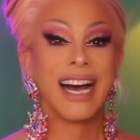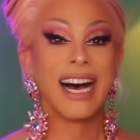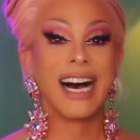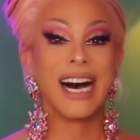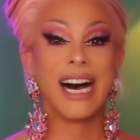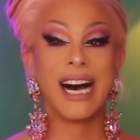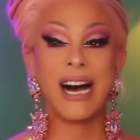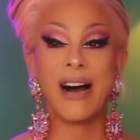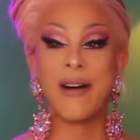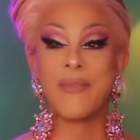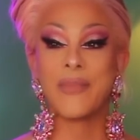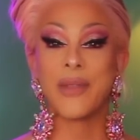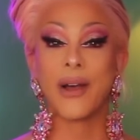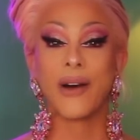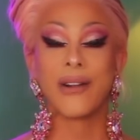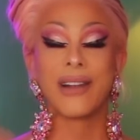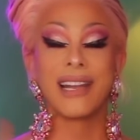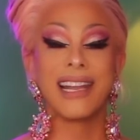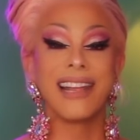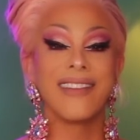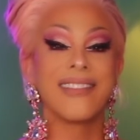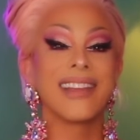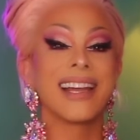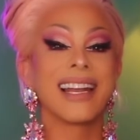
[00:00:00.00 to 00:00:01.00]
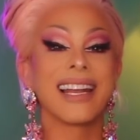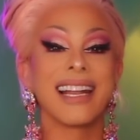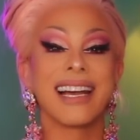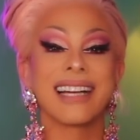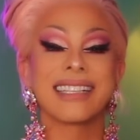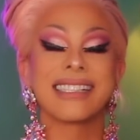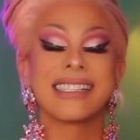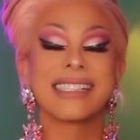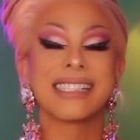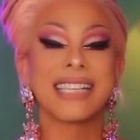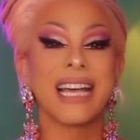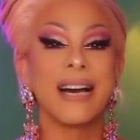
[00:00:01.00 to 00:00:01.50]
Olivia
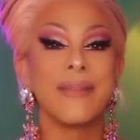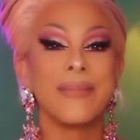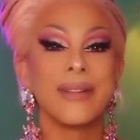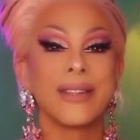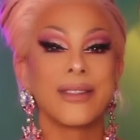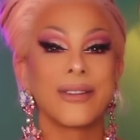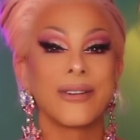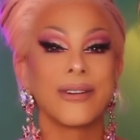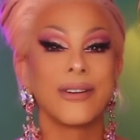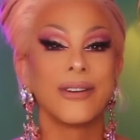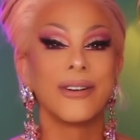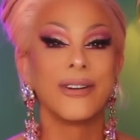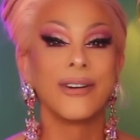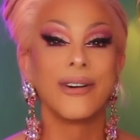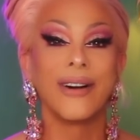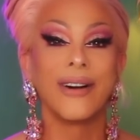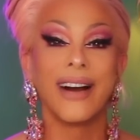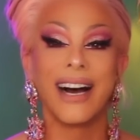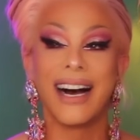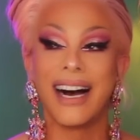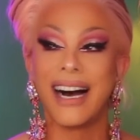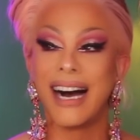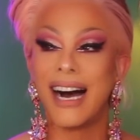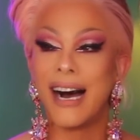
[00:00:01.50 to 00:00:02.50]
Lux is coming through.